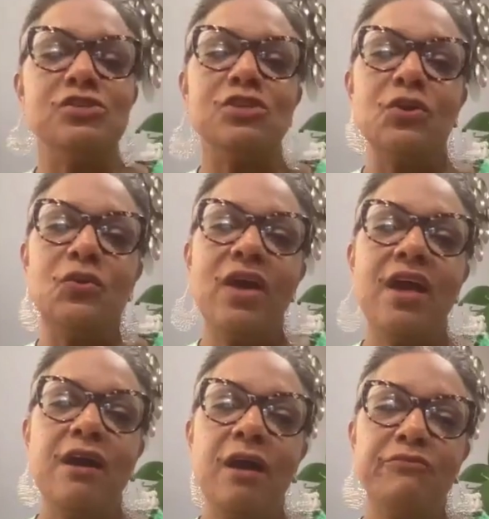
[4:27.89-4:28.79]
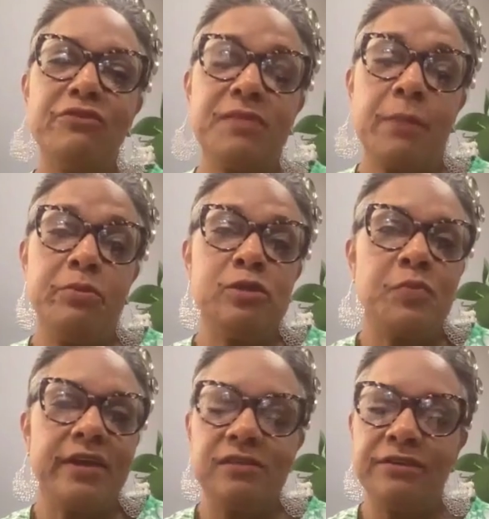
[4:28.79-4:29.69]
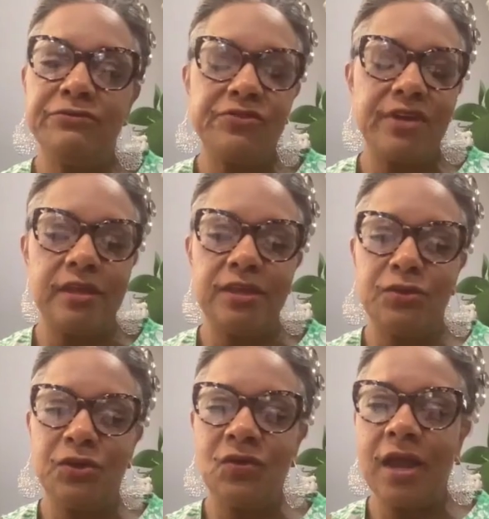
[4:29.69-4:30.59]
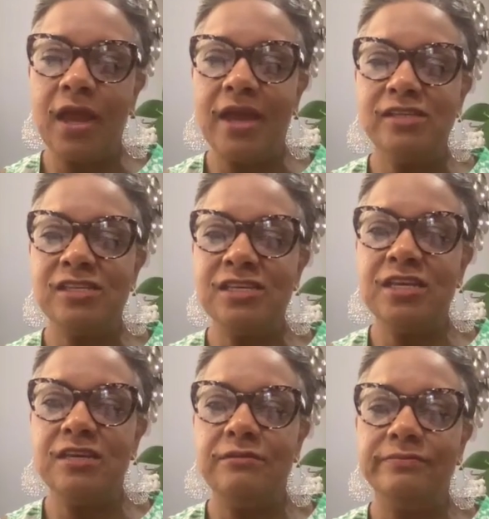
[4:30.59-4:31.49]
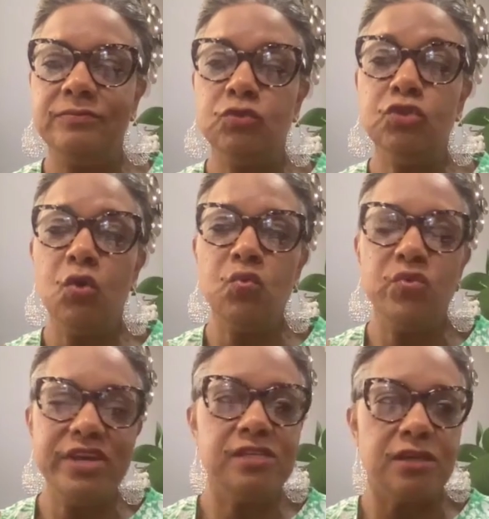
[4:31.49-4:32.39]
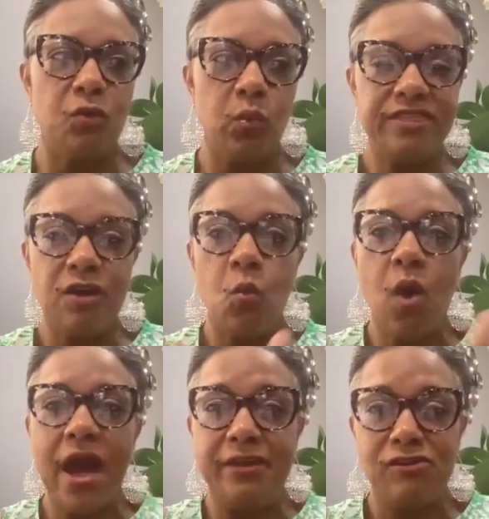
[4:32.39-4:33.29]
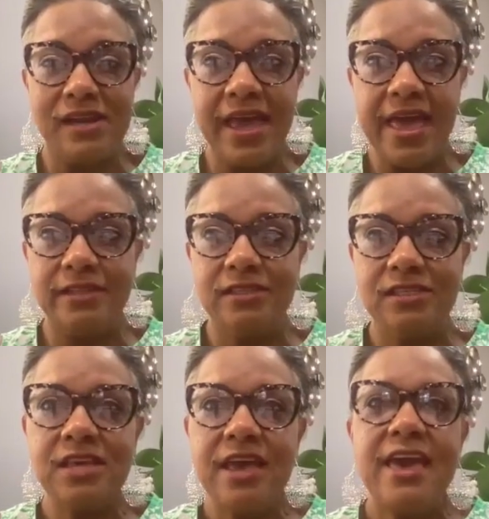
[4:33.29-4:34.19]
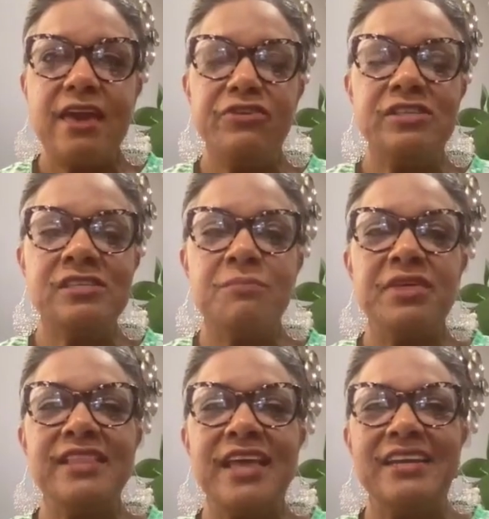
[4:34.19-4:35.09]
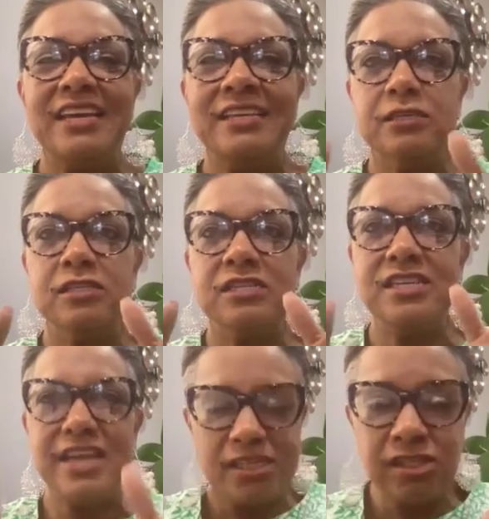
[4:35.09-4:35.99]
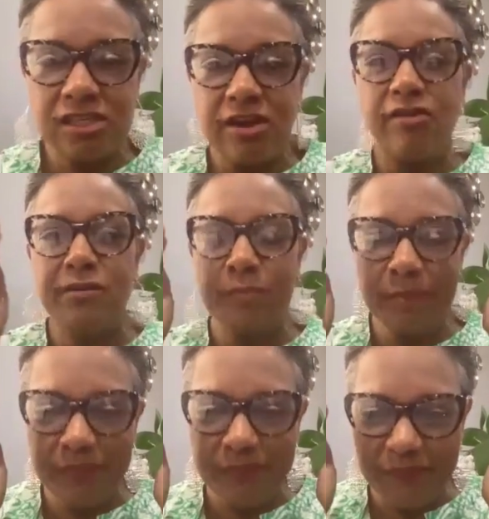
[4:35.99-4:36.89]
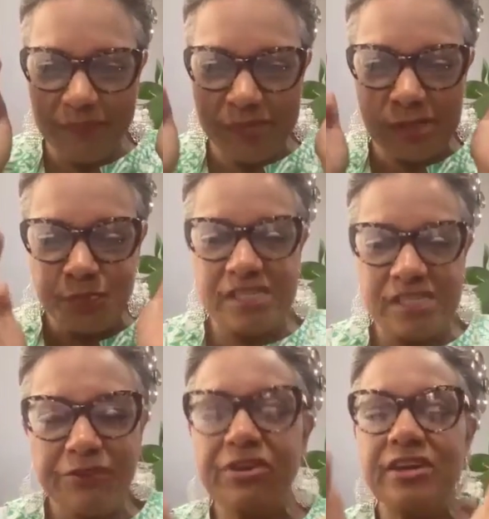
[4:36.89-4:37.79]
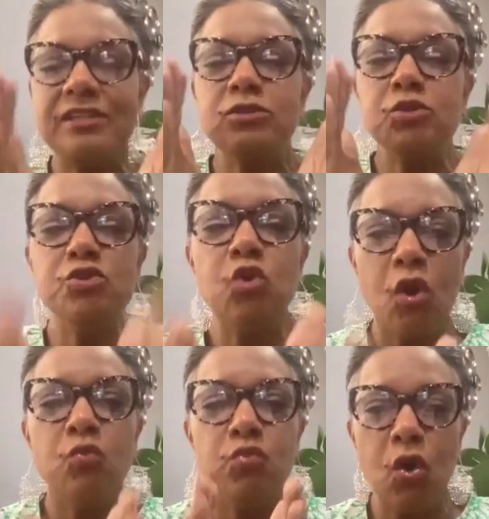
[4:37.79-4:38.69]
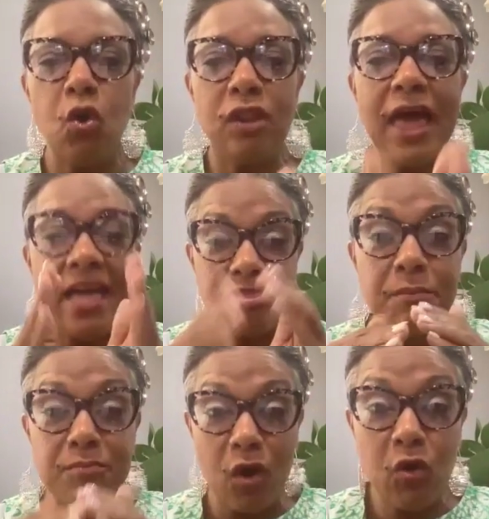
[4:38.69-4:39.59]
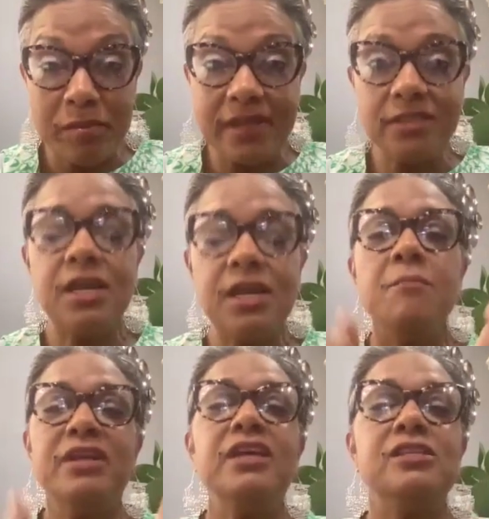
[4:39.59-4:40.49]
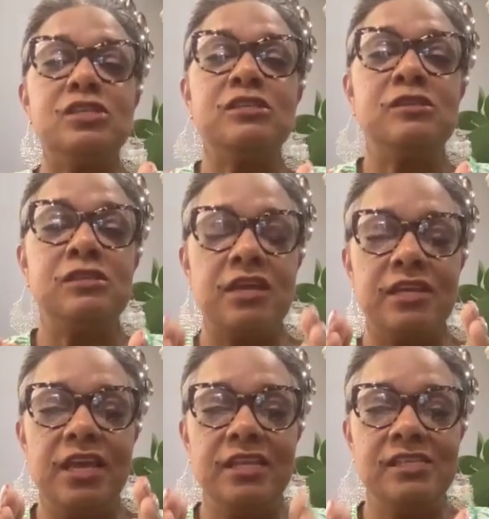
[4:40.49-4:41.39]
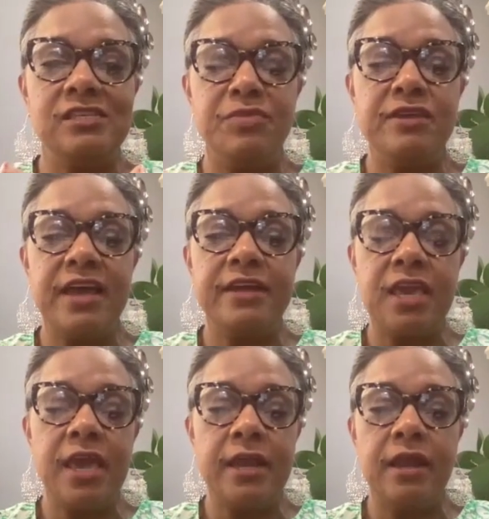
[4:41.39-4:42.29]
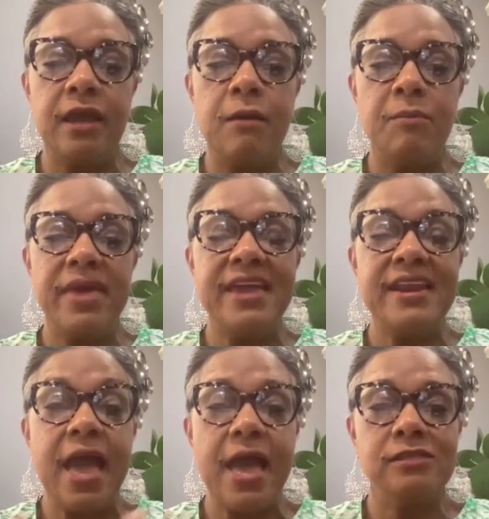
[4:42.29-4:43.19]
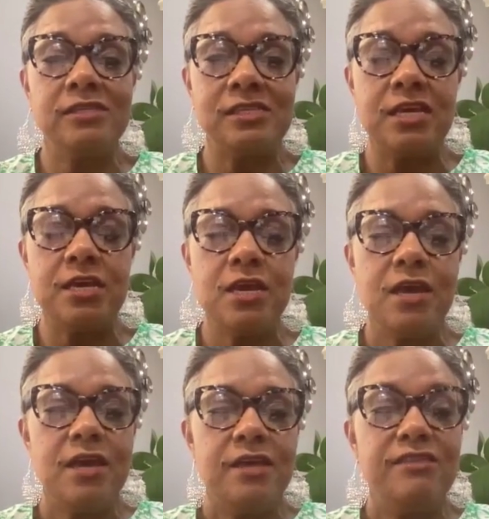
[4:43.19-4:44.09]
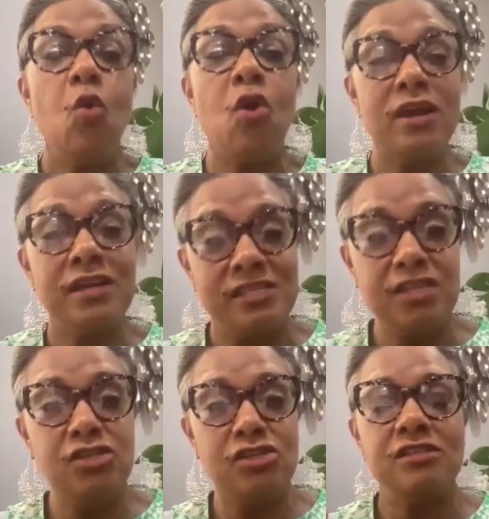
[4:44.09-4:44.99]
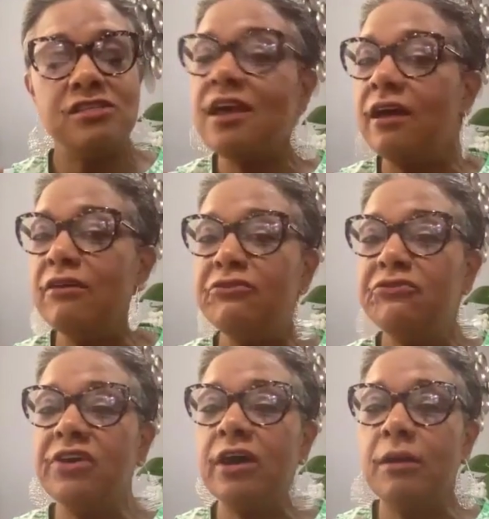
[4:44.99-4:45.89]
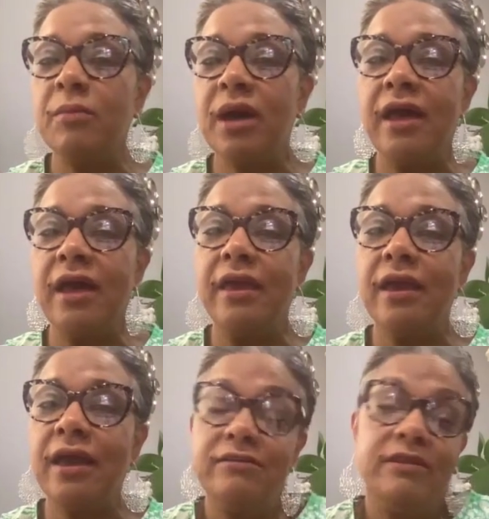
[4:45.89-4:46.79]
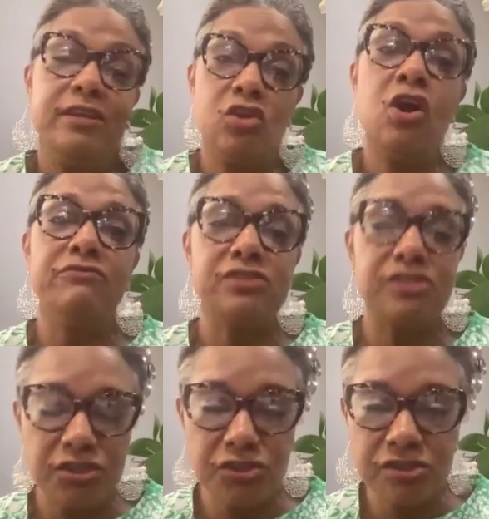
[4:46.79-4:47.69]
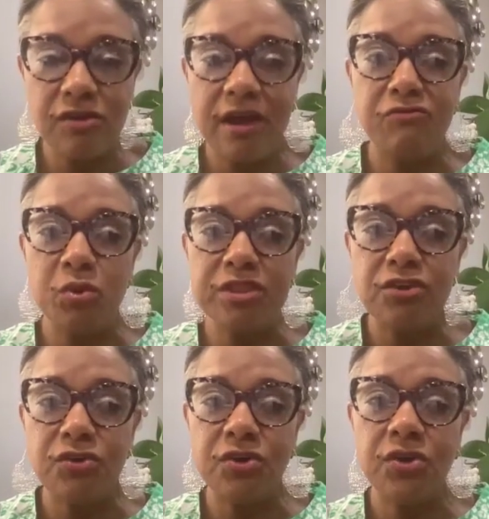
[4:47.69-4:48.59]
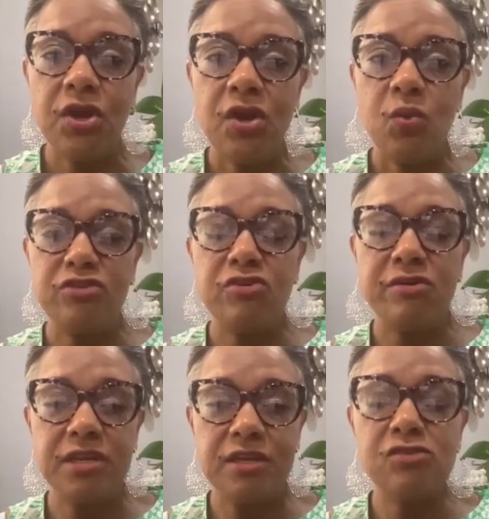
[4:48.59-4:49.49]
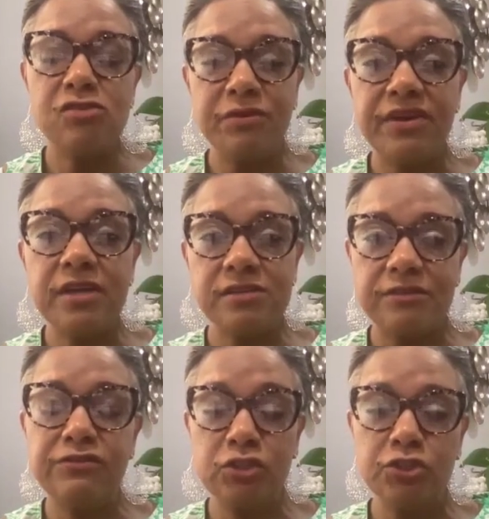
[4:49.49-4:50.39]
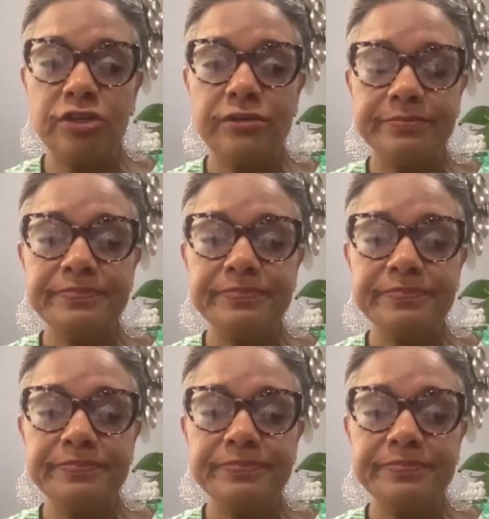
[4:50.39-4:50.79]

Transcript: So from that perspective, I see no reason with a wider lens, if it's something that isn't necessarily specific to your role at the moment, but it's something that can enhance the organization itself. It's a conversation you have with your immediate supervisor, for sure.